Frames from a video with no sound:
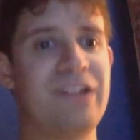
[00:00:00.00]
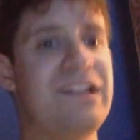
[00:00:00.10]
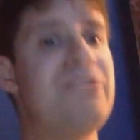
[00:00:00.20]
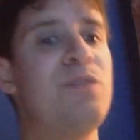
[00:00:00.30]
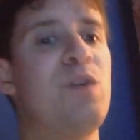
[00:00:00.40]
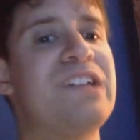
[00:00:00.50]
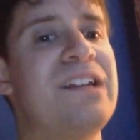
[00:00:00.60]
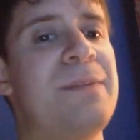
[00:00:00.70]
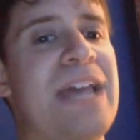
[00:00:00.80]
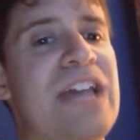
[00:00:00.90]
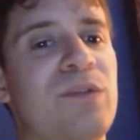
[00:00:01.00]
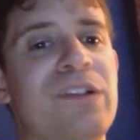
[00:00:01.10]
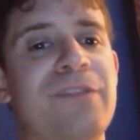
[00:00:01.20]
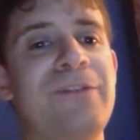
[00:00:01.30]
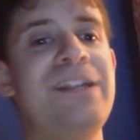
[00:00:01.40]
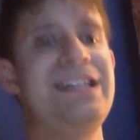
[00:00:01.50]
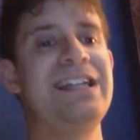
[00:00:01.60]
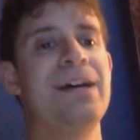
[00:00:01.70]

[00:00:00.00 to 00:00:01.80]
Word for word: Xavier Woods ended up getting to his feet. He ended